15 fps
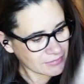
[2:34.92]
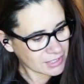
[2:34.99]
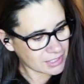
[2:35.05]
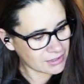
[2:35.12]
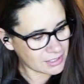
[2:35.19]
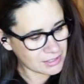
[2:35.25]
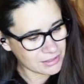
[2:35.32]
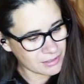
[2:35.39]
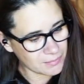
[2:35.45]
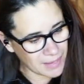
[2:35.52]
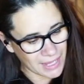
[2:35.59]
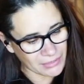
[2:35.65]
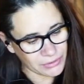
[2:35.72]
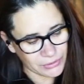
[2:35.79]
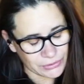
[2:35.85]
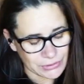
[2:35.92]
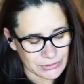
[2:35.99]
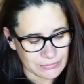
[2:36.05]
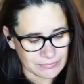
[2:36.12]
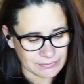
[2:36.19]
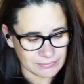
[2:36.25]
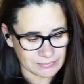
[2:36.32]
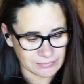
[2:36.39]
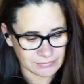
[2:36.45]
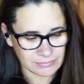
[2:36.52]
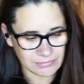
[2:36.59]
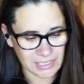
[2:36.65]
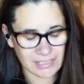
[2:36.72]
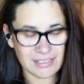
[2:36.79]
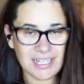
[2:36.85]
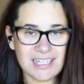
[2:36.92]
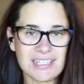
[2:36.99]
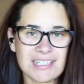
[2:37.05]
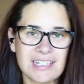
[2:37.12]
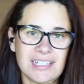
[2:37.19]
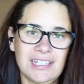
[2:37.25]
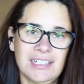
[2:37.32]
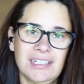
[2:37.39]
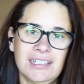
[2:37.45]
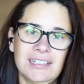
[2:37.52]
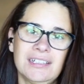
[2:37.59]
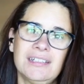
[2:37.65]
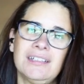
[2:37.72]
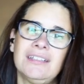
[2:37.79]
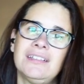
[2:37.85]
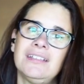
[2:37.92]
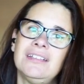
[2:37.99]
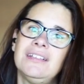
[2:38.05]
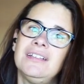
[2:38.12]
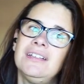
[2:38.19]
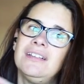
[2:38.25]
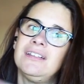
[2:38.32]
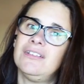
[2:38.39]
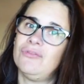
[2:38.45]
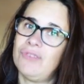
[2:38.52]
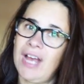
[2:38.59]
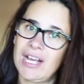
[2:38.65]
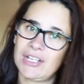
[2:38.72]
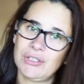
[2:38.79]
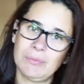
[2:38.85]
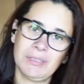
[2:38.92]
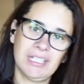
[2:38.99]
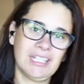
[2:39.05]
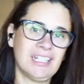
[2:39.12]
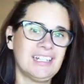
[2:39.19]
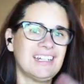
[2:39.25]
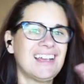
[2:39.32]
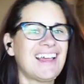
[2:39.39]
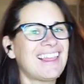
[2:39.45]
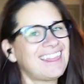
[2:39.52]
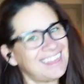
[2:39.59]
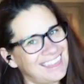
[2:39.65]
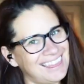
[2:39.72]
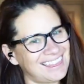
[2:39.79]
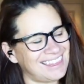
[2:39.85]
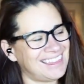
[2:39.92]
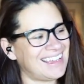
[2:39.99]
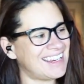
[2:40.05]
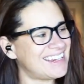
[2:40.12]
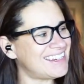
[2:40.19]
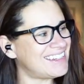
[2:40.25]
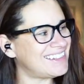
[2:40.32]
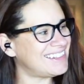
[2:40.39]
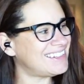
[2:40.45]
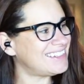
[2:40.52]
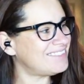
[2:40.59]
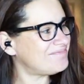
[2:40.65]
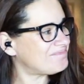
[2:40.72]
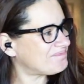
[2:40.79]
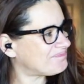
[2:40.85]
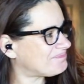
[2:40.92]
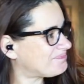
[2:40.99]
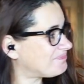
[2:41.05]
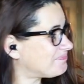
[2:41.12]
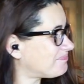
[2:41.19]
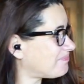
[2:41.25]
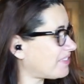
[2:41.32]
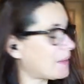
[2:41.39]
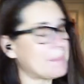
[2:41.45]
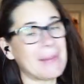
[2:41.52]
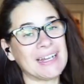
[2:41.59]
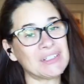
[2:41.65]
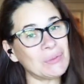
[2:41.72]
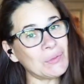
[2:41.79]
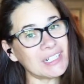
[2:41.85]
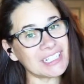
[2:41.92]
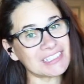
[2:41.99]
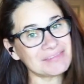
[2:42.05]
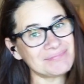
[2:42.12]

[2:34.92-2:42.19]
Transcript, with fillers: then the bathroom, then dusting, then vacuuming, then back to work.